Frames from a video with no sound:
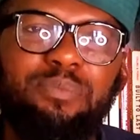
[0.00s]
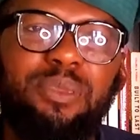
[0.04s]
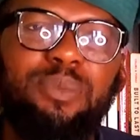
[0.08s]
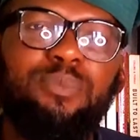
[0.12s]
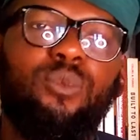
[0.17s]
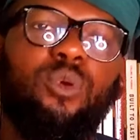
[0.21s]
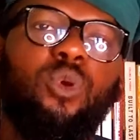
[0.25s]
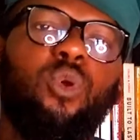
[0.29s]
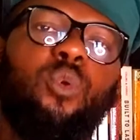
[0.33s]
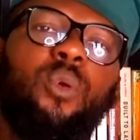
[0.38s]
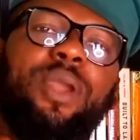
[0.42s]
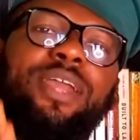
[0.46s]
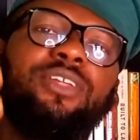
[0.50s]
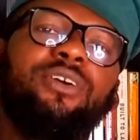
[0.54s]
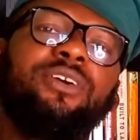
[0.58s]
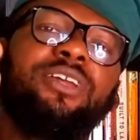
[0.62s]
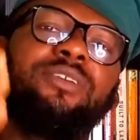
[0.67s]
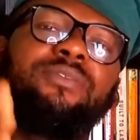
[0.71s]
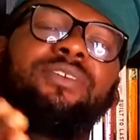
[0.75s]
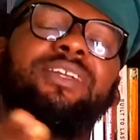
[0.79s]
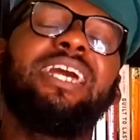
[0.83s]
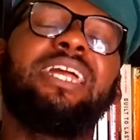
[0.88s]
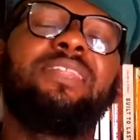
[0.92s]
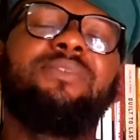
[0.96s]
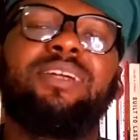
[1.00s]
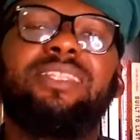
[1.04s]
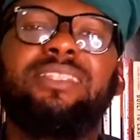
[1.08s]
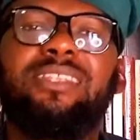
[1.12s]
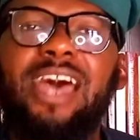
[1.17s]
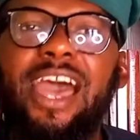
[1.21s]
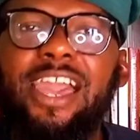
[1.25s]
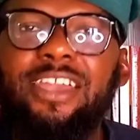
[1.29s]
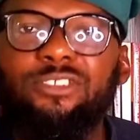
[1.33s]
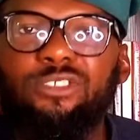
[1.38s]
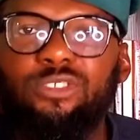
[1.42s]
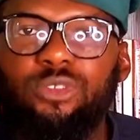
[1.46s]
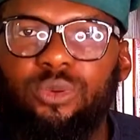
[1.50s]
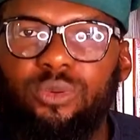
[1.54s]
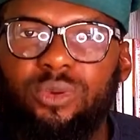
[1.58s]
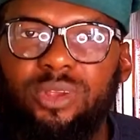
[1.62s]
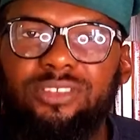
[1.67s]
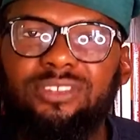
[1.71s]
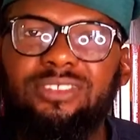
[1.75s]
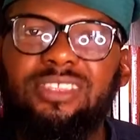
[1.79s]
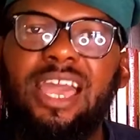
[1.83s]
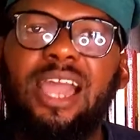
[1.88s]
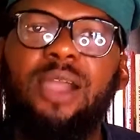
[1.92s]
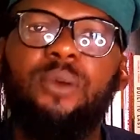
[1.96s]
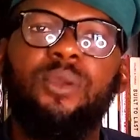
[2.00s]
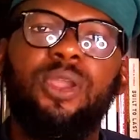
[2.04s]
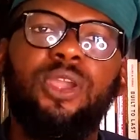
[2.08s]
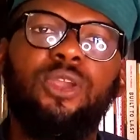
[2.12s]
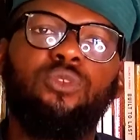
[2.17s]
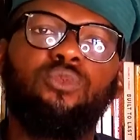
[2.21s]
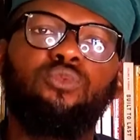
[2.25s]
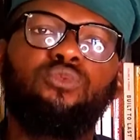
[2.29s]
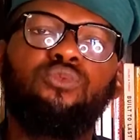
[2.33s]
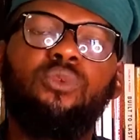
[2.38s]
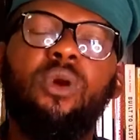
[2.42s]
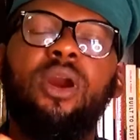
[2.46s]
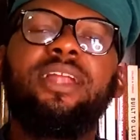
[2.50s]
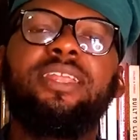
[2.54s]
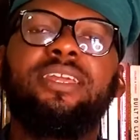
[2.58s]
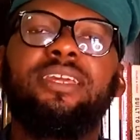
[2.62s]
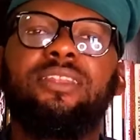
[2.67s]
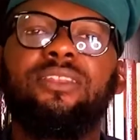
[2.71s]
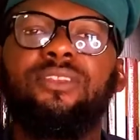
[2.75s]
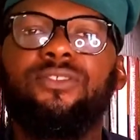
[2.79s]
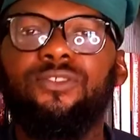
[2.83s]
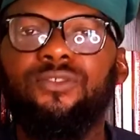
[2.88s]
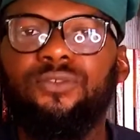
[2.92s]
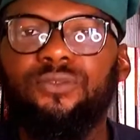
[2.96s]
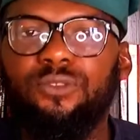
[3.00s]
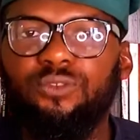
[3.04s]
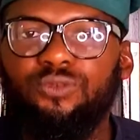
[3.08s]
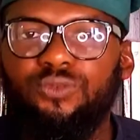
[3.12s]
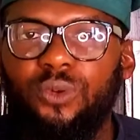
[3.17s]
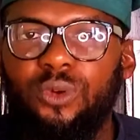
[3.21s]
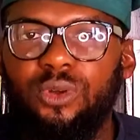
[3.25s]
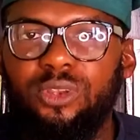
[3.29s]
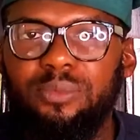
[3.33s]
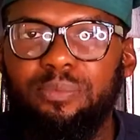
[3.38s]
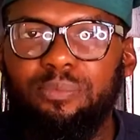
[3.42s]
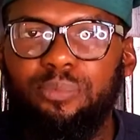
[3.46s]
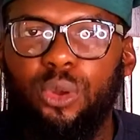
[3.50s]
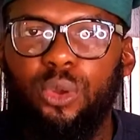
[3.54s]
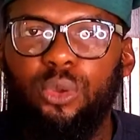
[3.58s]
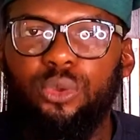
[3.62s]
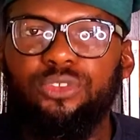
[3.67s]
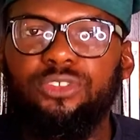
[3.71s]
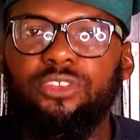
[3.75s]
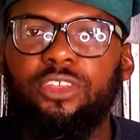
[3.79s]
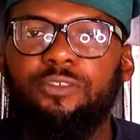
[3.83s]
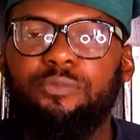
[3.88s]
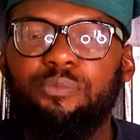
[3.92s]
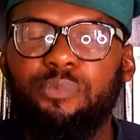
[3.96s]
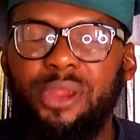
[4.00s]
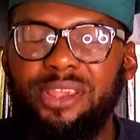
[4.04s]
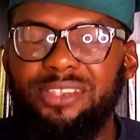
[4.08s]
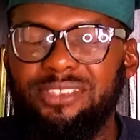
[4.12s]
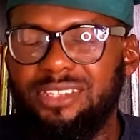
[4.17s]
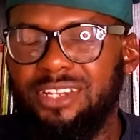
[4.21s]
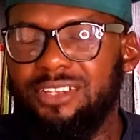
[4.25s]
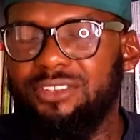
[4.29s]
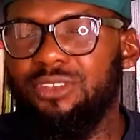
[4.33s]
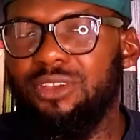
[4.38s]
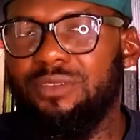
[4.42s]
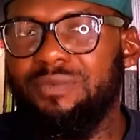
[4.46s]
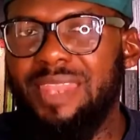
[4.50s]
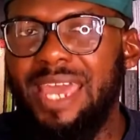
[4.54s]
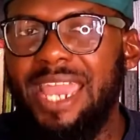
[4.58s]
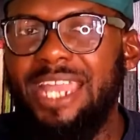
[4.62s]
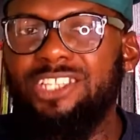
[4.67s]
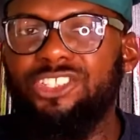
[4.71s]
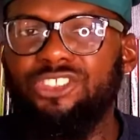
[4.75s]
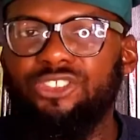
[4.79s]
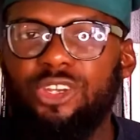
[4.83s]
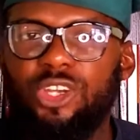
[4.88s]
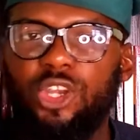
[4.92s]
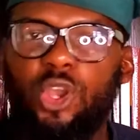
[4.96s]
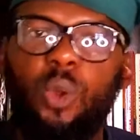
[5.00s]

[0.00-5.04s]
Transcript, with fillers: people who were not even advertised to us that were running for the post of president of Nigeria,